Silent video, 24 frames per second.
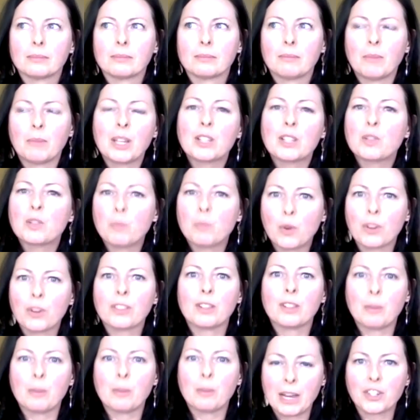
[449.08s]
Means more
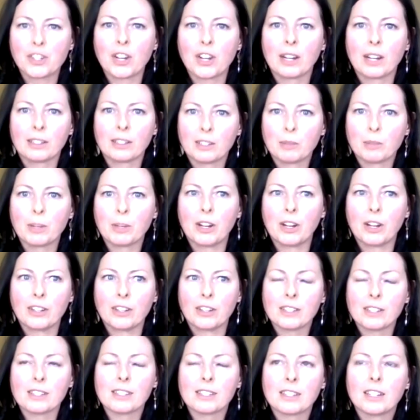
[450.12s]
than the paycheck, to be
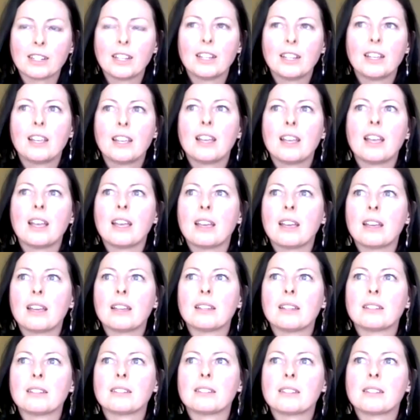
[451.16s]
honest.
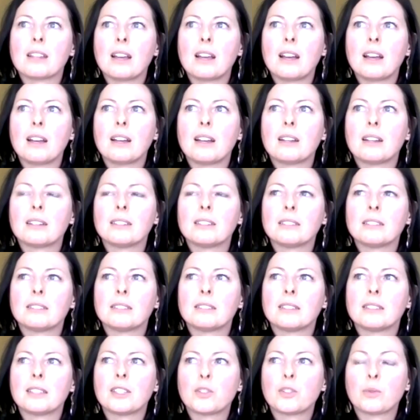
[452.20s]
And
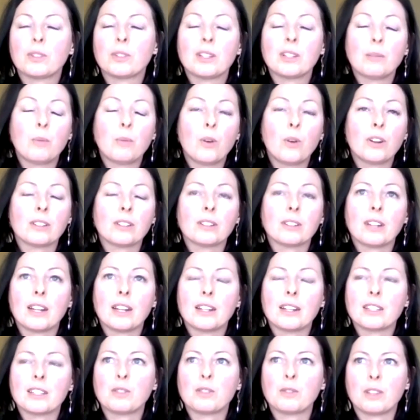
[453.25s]
it's really important, and
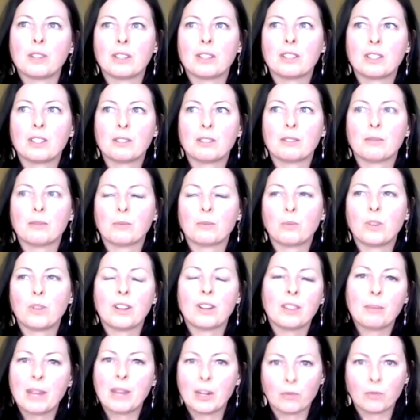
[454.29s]
it's one of
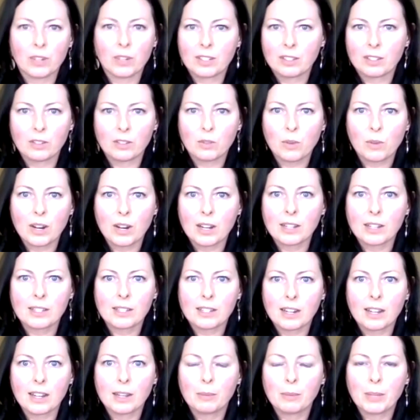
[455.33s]
the main reasons why I
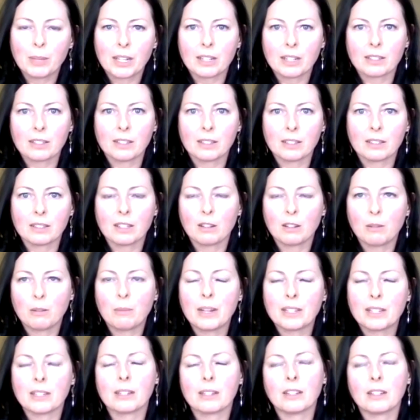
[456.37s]
stay, because it's an
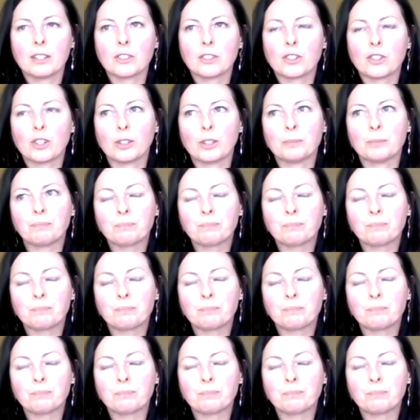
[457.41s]
amazing culture.